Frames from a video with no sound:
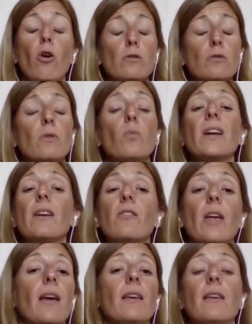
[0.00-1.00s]
Also, it will
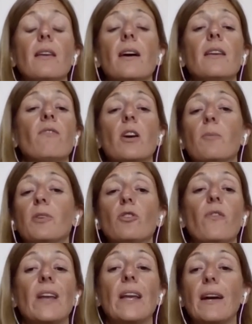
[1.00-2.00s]
create an
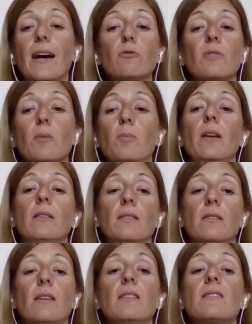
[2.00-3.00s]
environment of
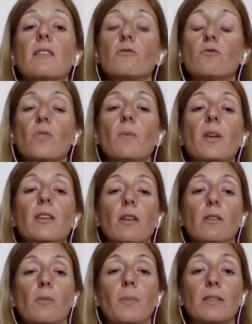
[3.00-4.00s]
unaccountability that is extremely
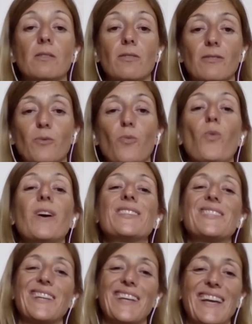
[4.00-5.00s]
detrimental.
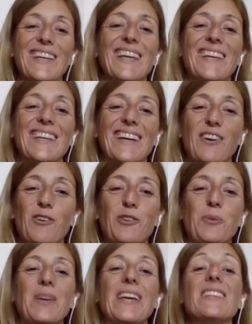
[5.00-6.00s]
Once again, that
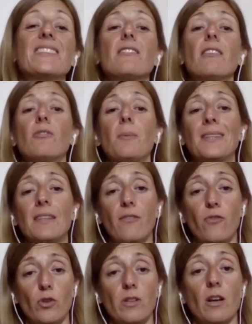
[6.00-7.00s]
dichotomy. It's
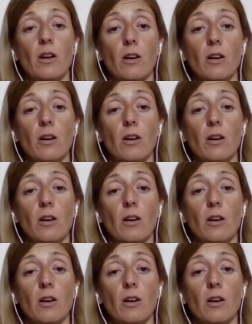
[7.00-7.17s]
detrimental for the